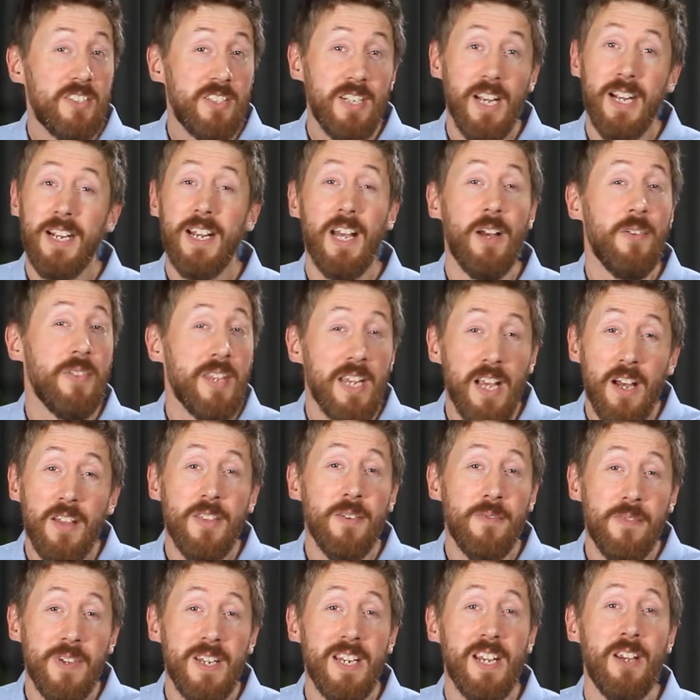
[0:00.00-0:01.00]
check out the other
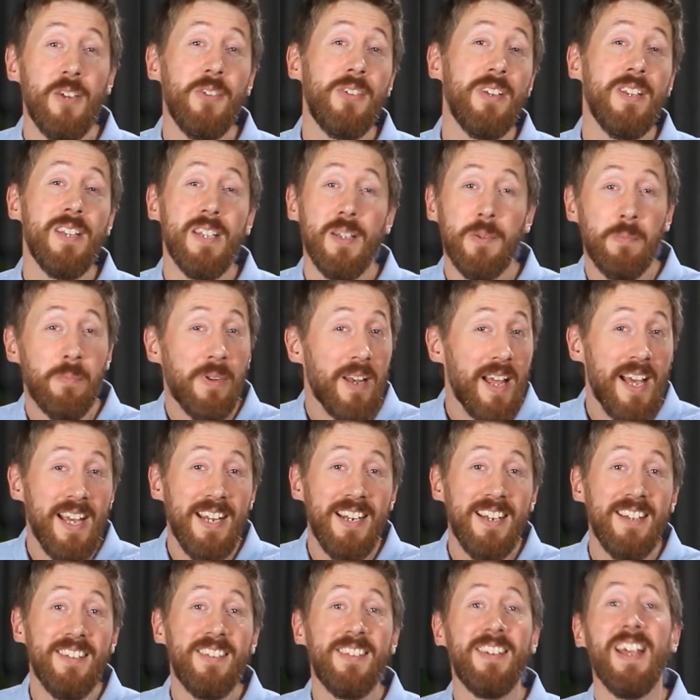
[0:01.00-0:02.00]
videos in this
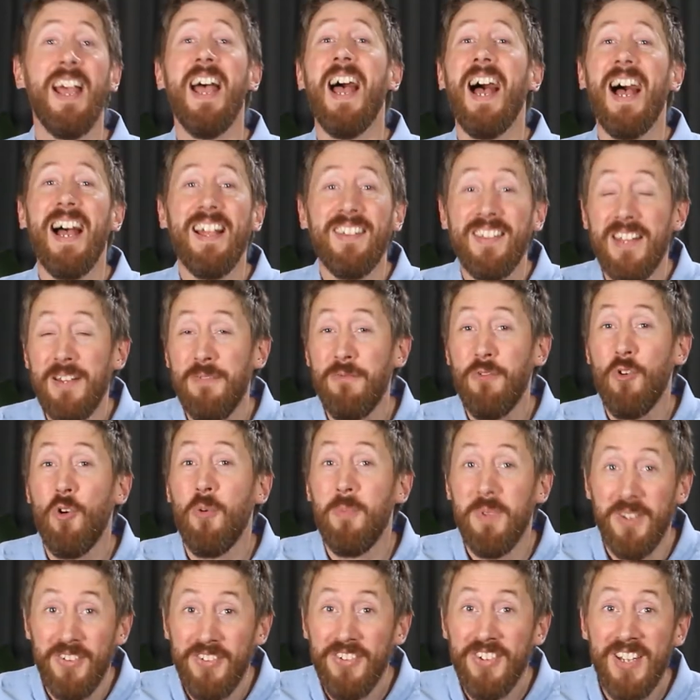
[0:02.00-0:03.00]
playlist as they form
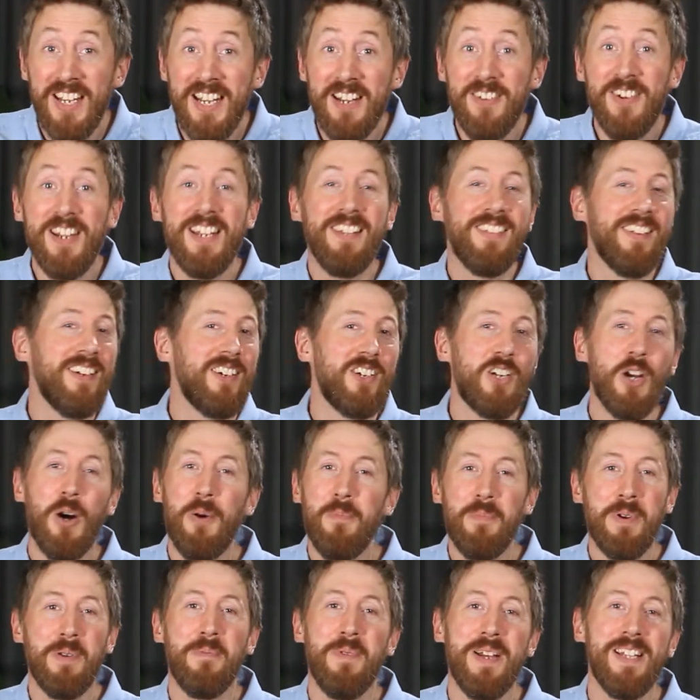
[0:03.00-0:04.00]
a series and
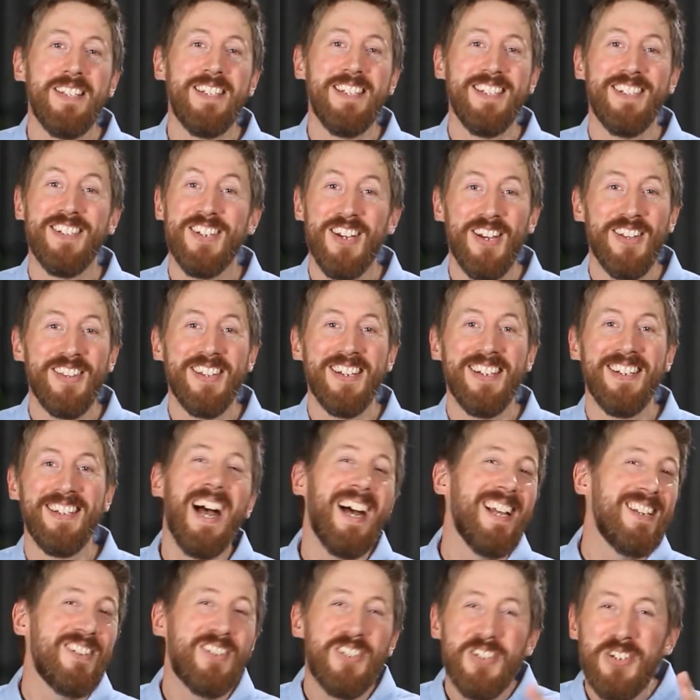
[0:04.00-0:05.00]
complement each other.
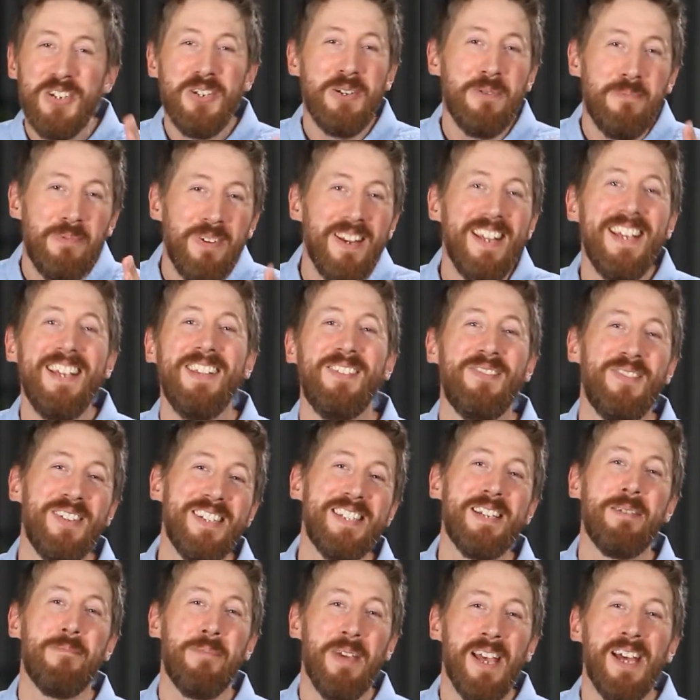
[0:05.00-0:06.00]
And do please
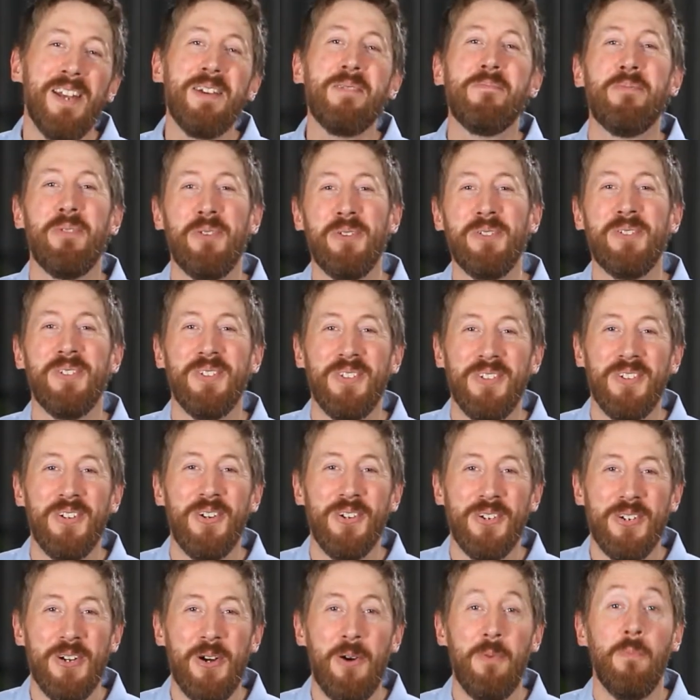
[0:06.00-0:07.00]
visit
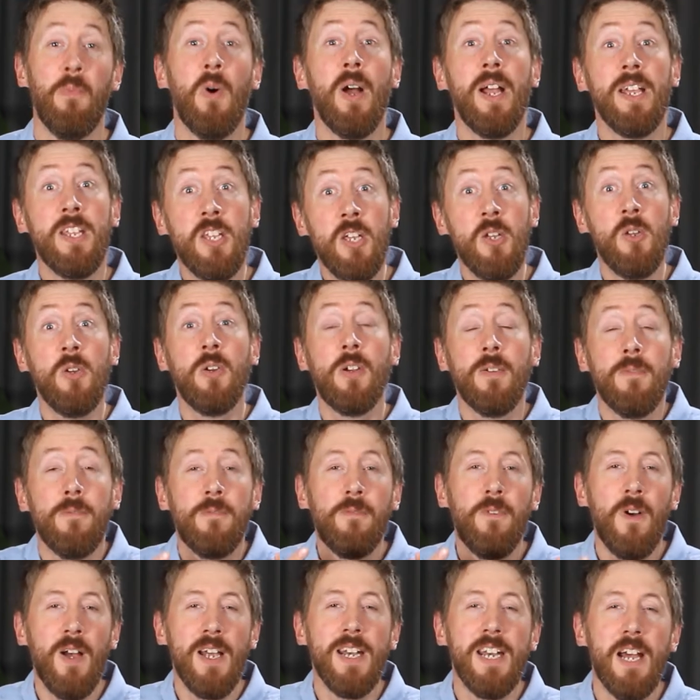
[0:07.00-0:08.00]
pianoportals.com, where you can
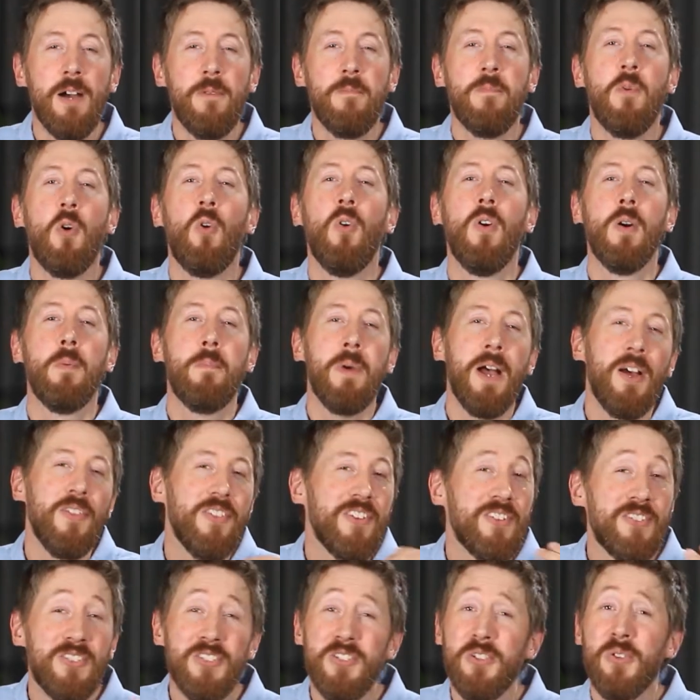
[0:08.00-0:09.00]
find out more about the
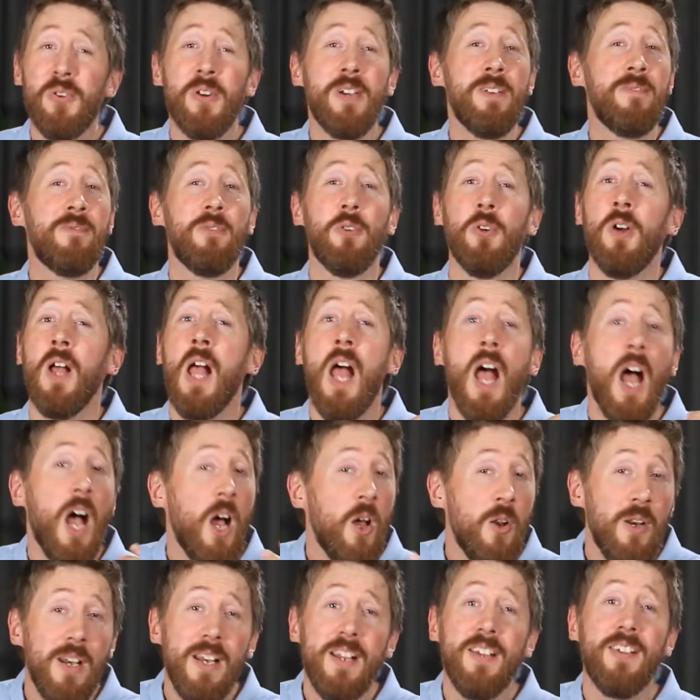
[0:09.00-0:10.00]
joyful,
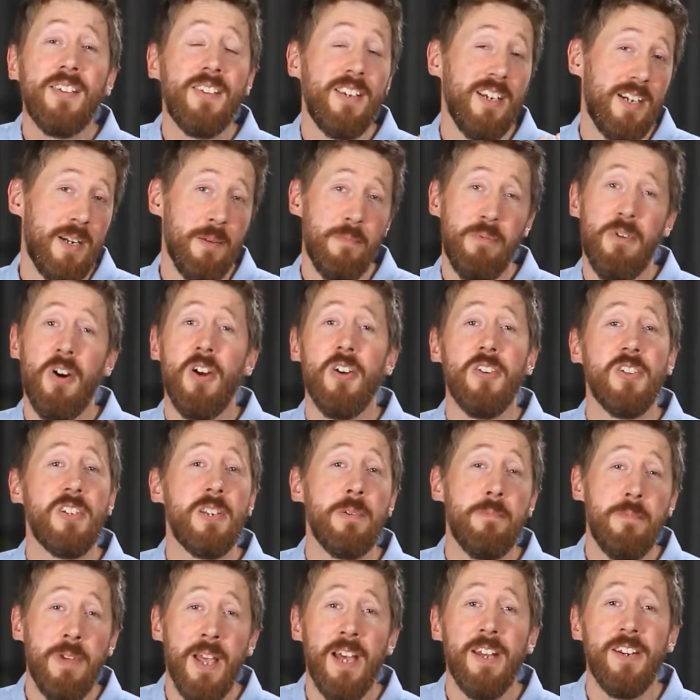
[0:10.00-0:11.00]
holistic approach to
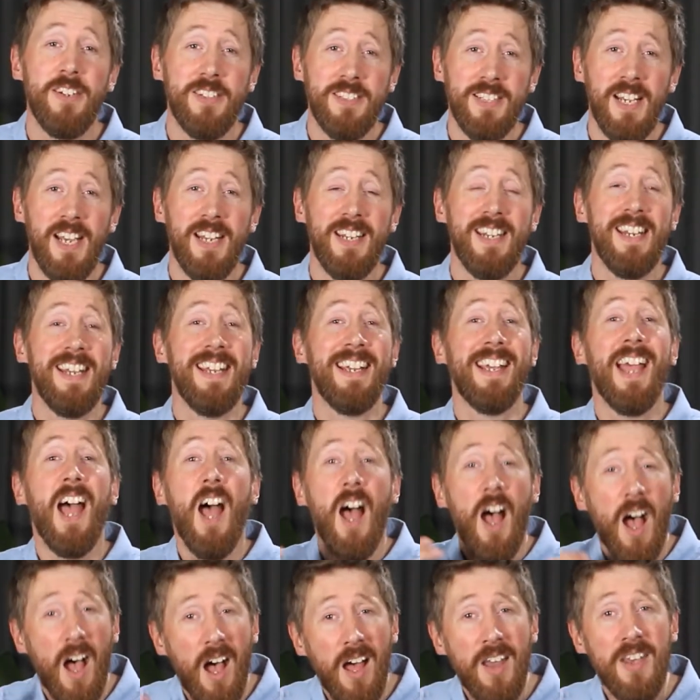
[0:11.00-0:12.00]
piano technique
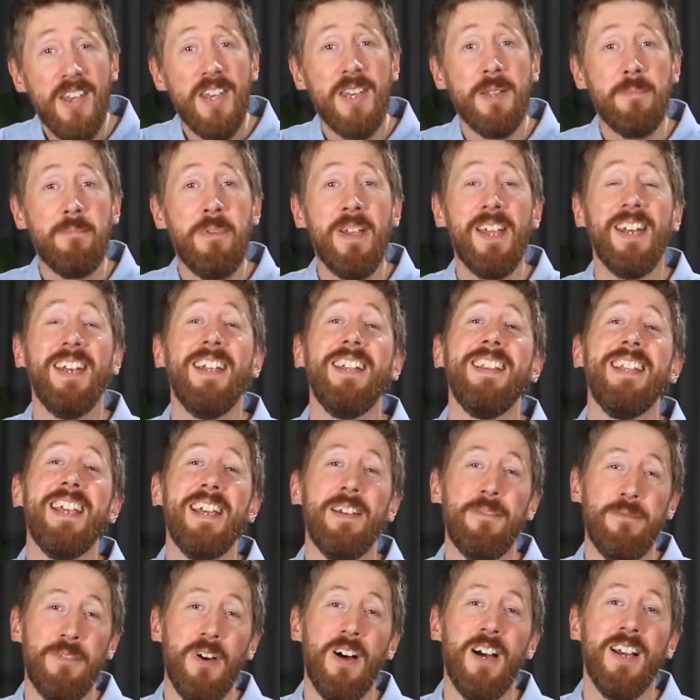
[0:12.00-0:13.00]
underpinning the
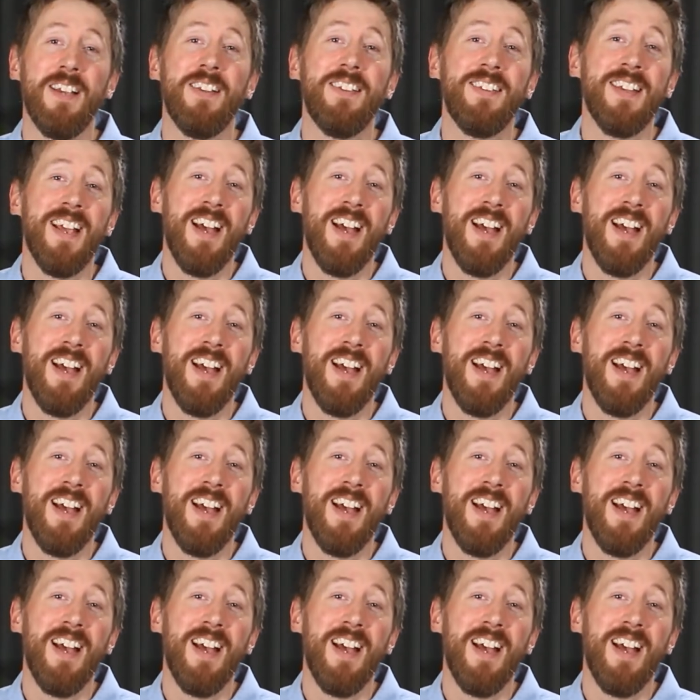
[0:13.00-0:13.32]
advice